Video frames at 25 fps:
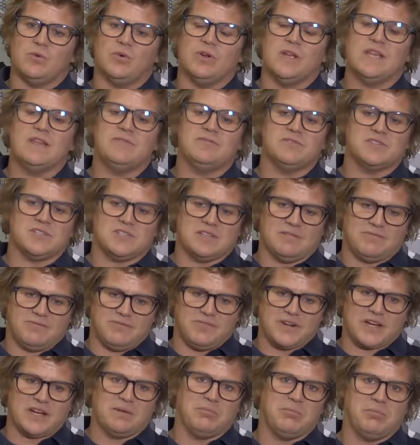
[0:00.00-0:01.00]
or even just a
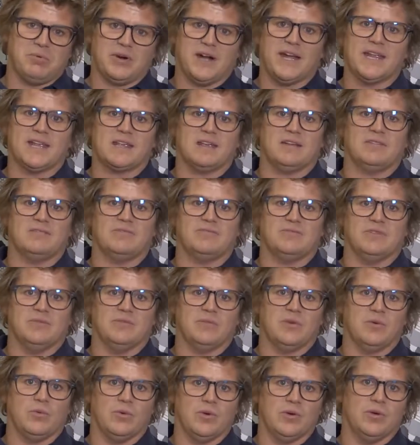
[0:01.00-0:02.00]
freaking break
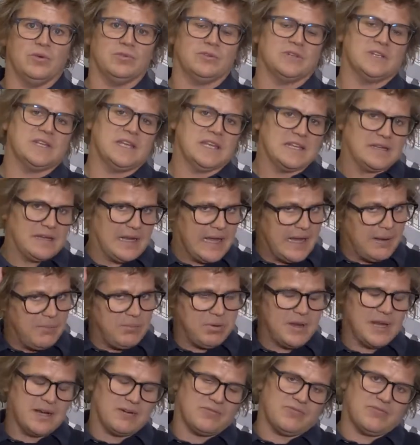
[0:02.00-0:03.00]
from the world, get
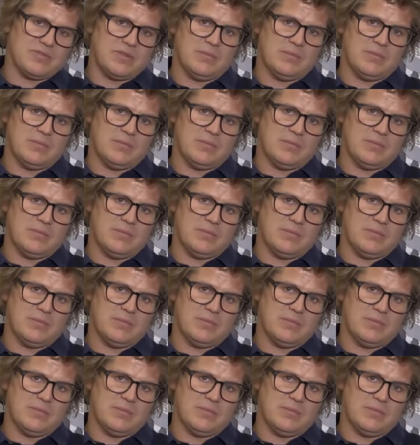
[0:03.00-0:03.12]
unplugged from the